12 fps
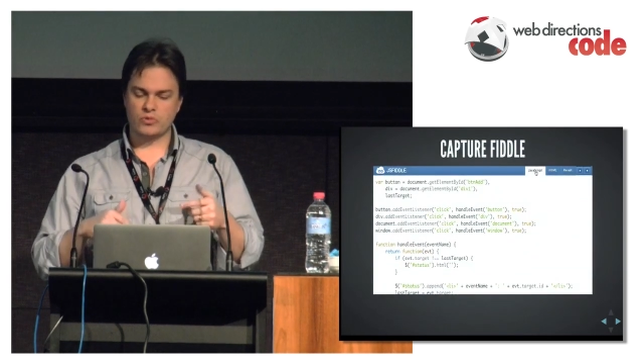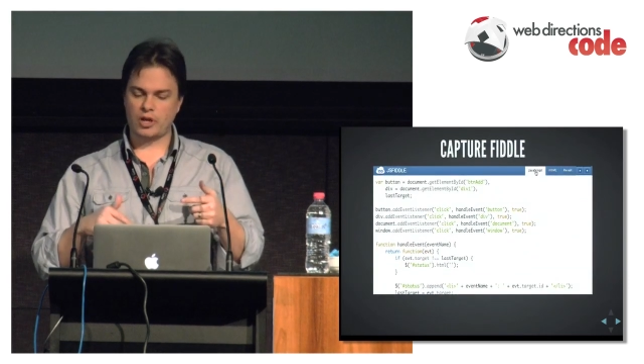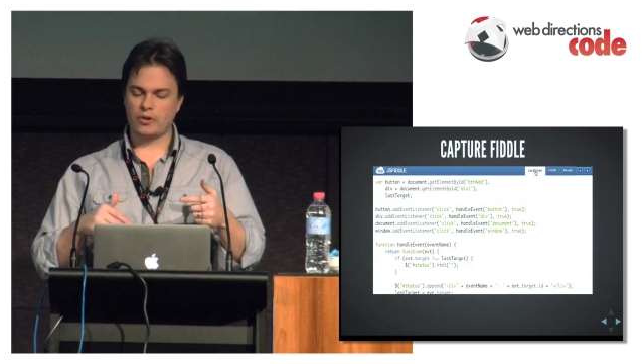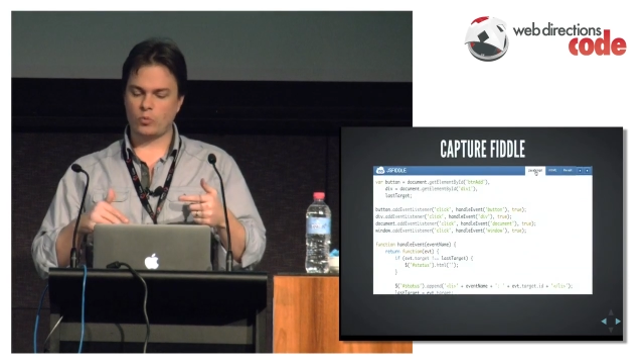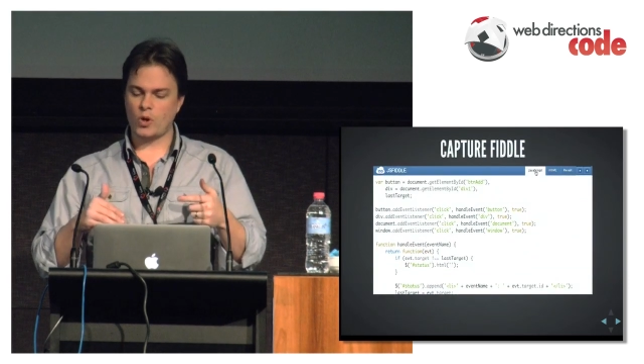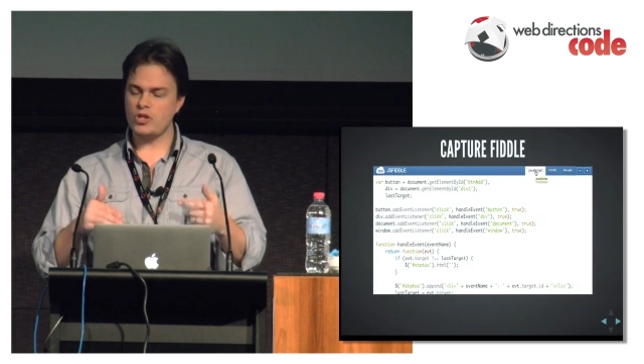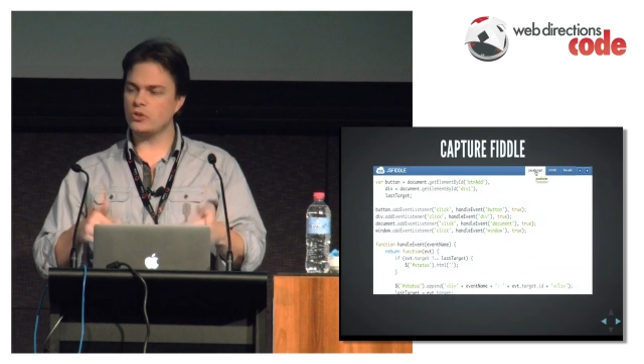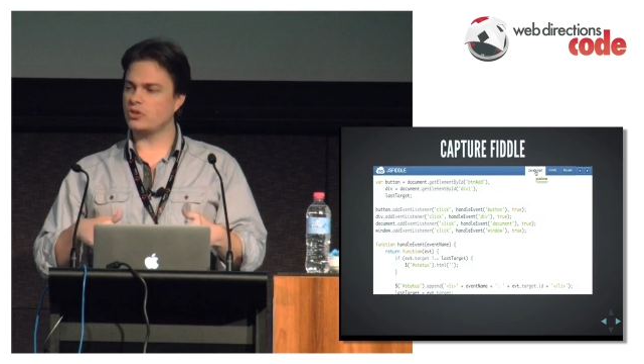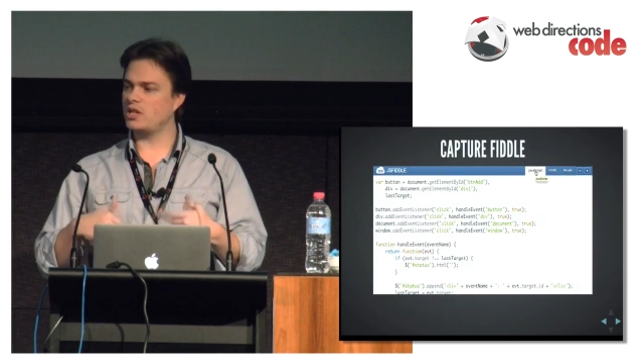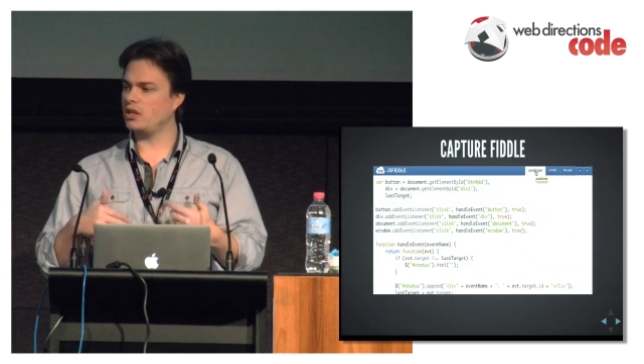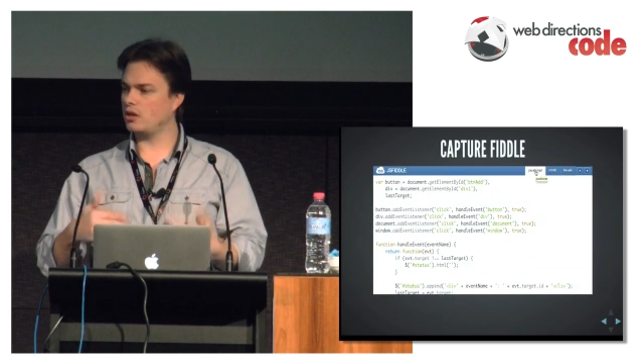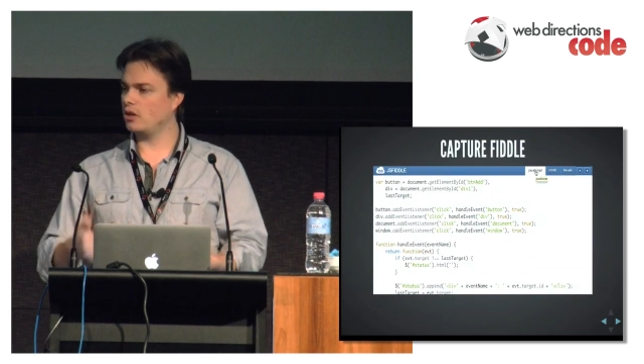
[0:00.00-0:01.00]
like when you're
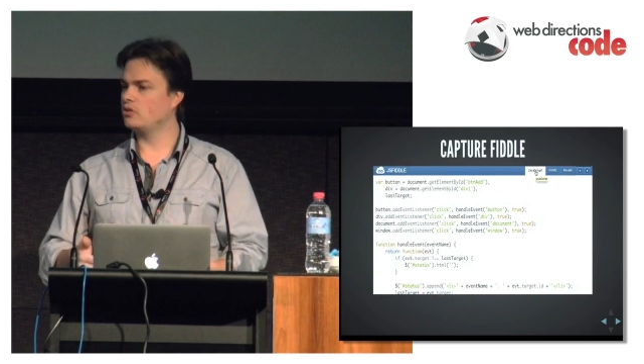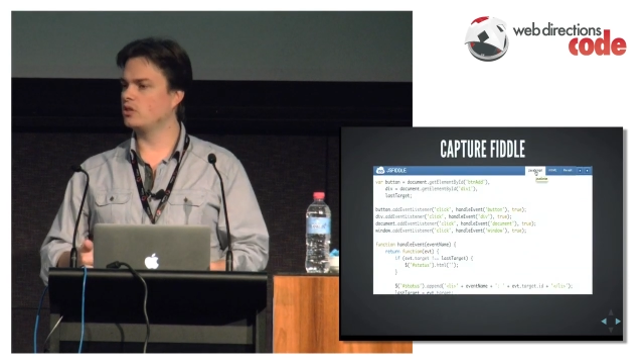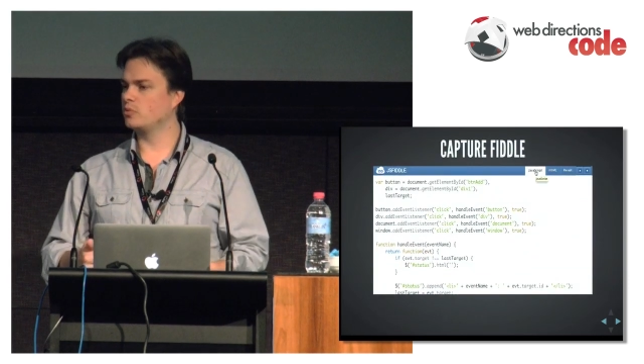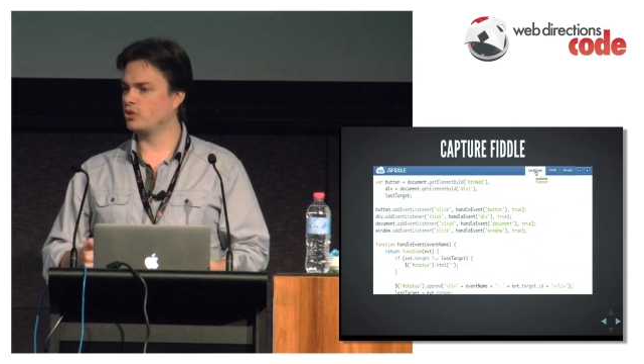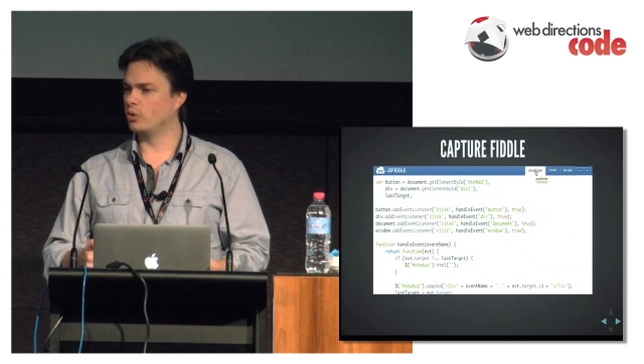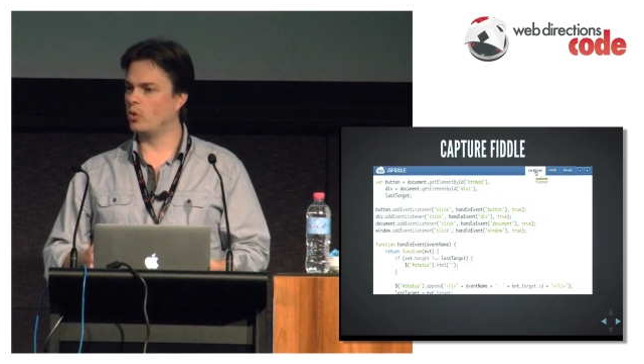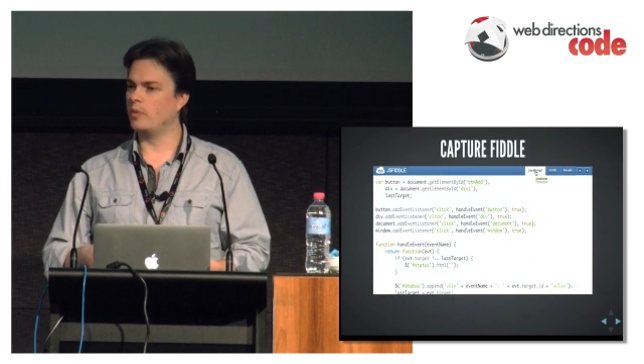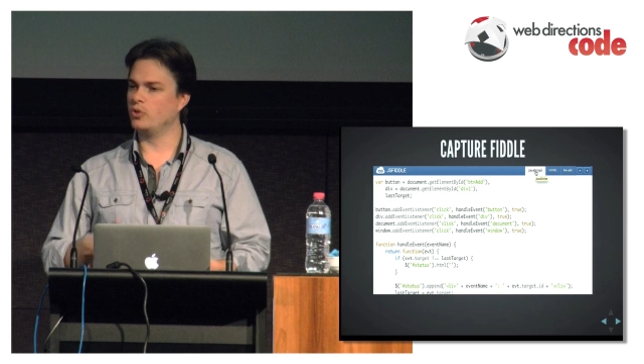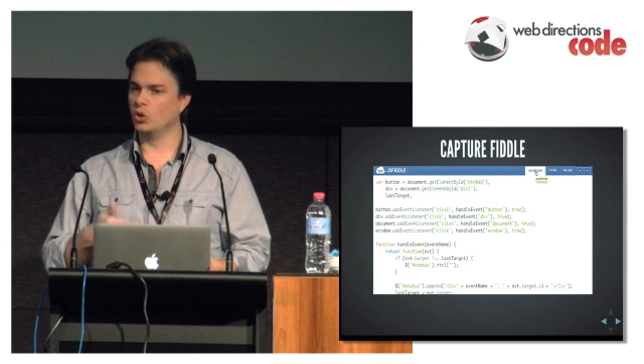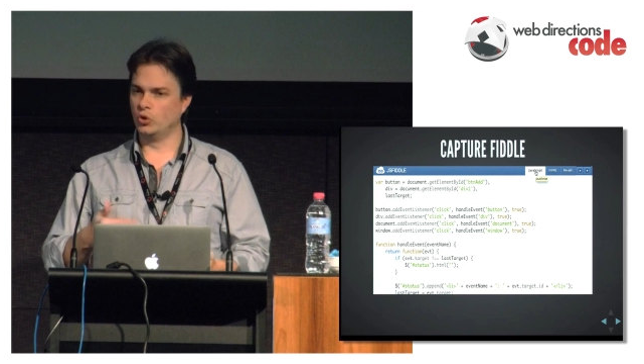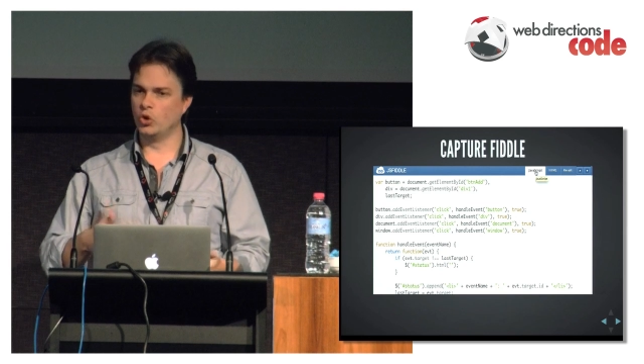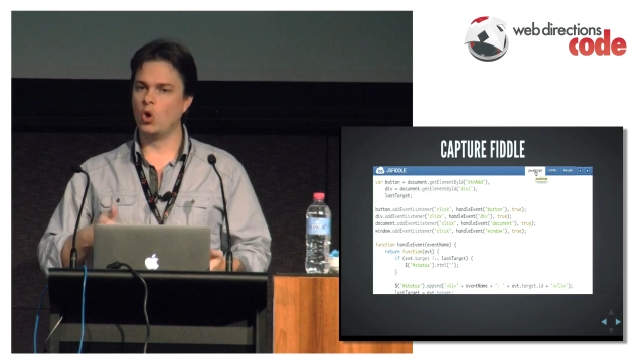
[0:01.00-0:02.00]
seeing code snippets on the web,
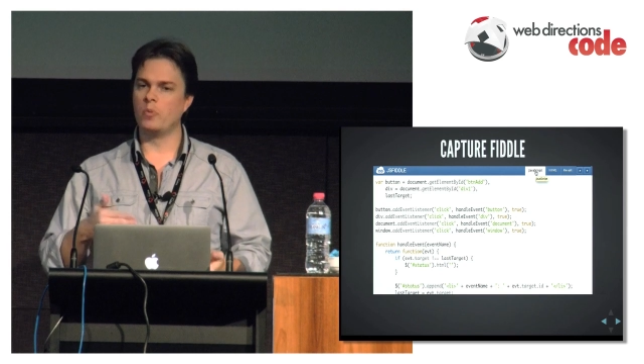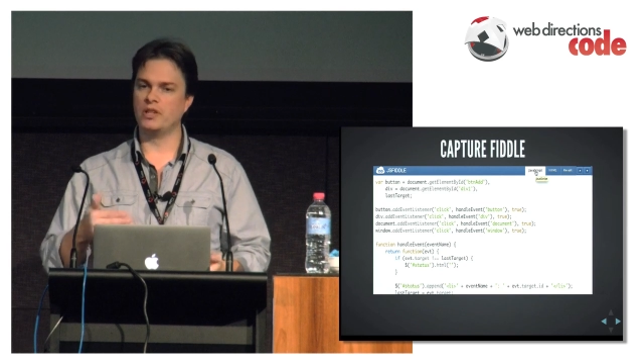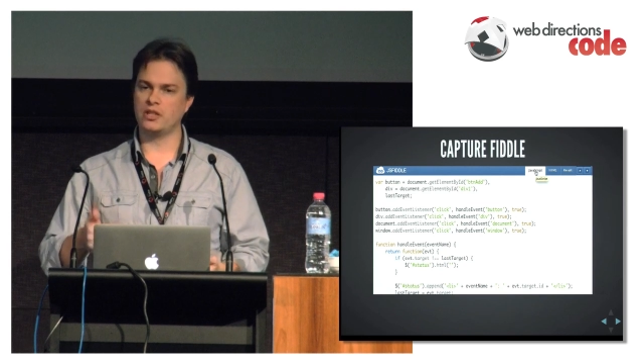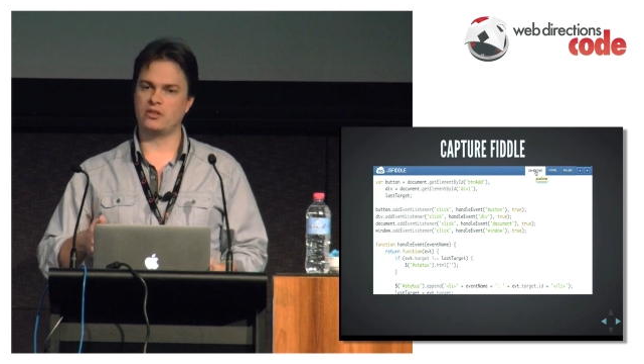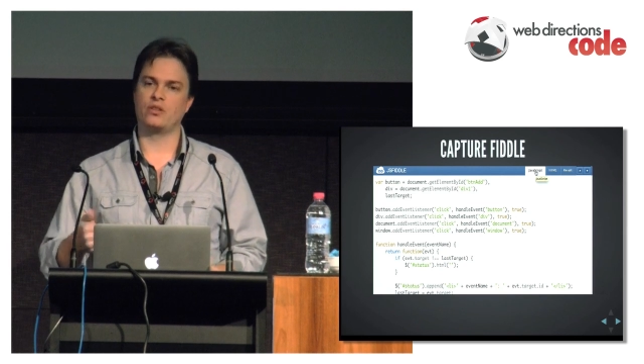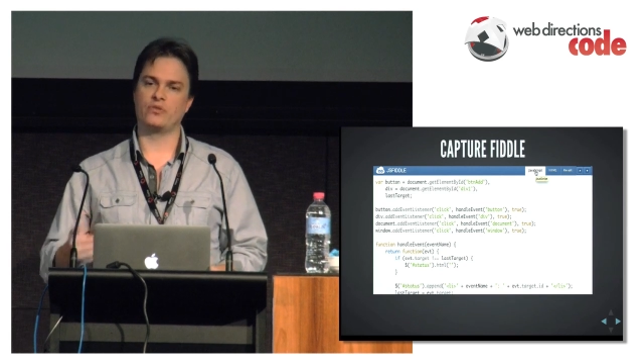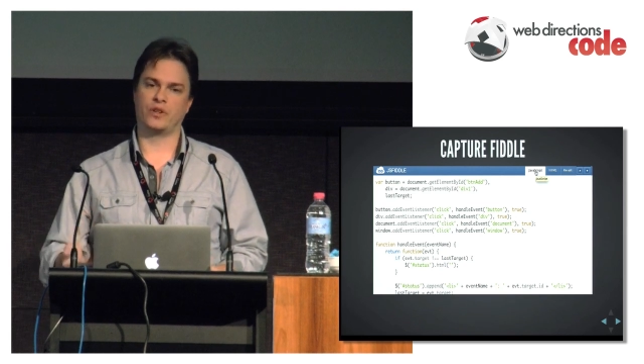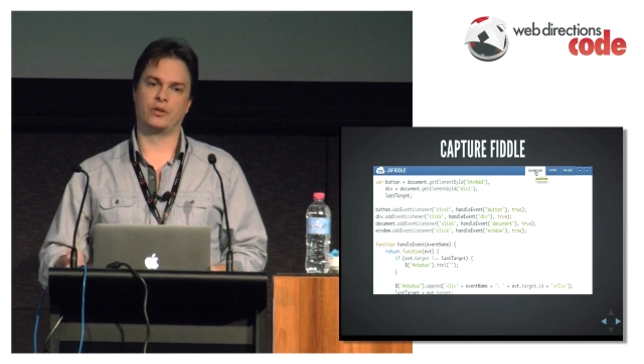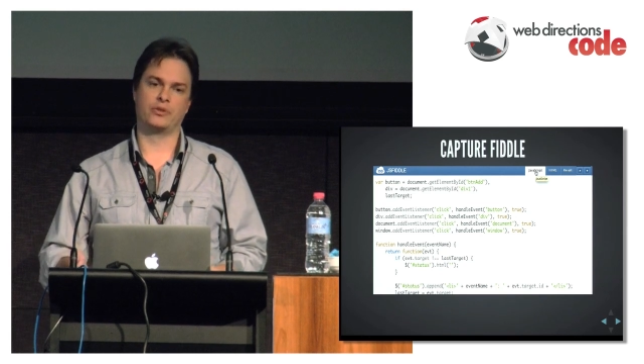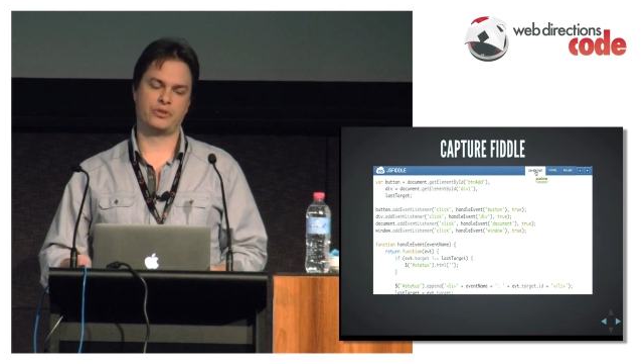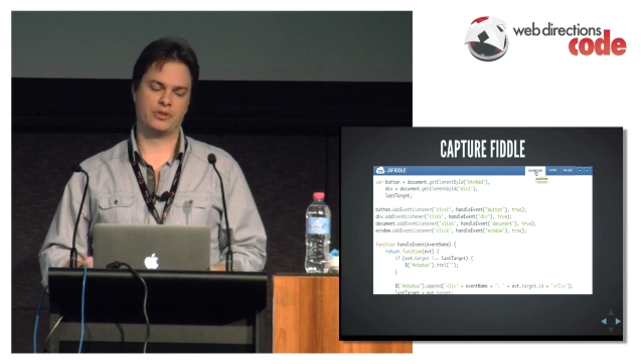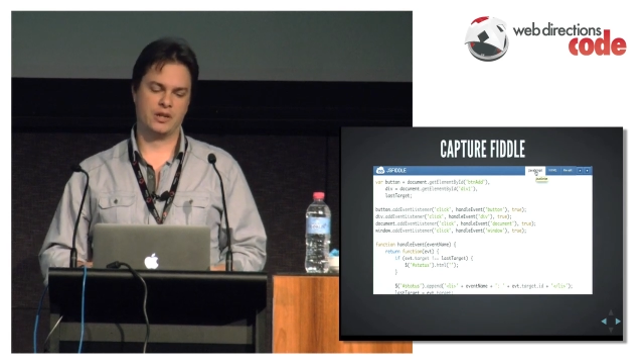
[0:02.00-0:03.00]
you'll normally see
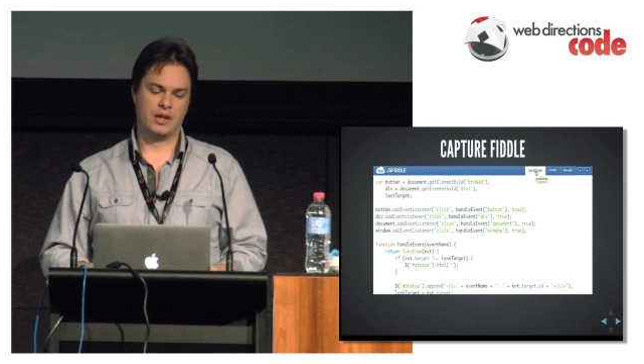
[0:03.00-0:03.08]
false.